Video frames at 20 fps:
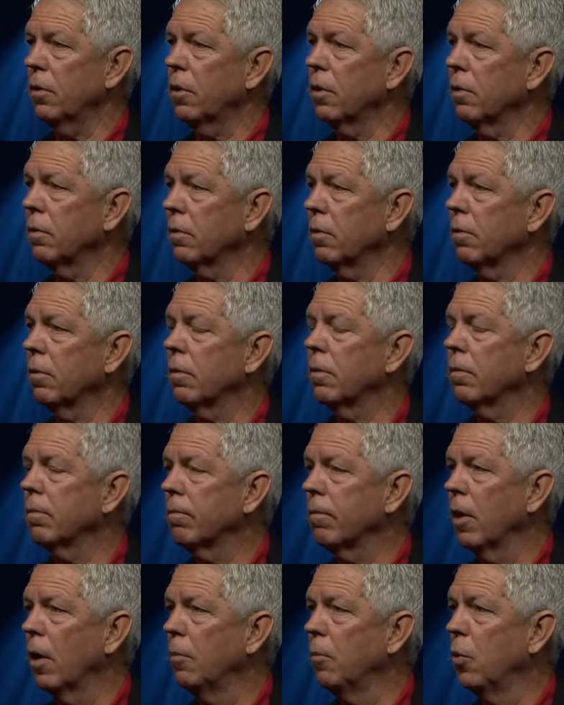
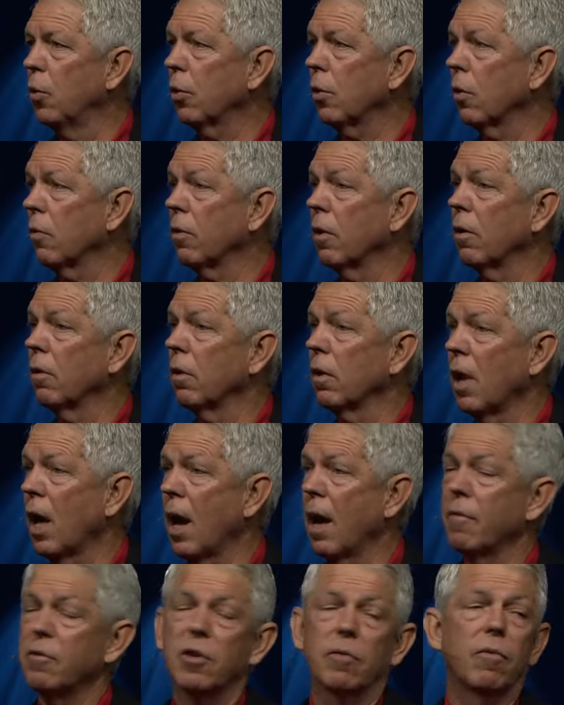a book on the
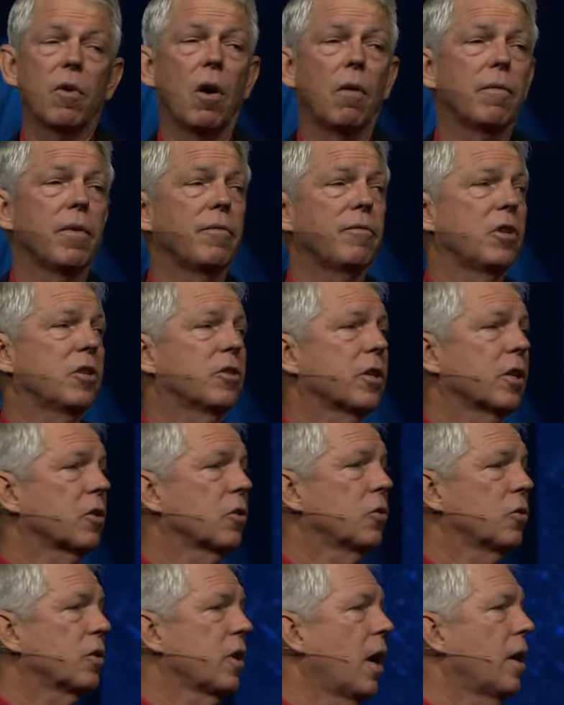lives of all 56
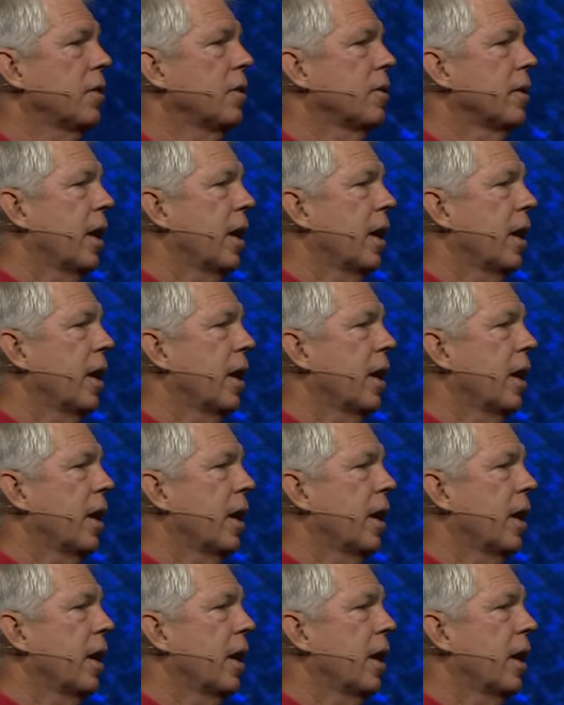who signed the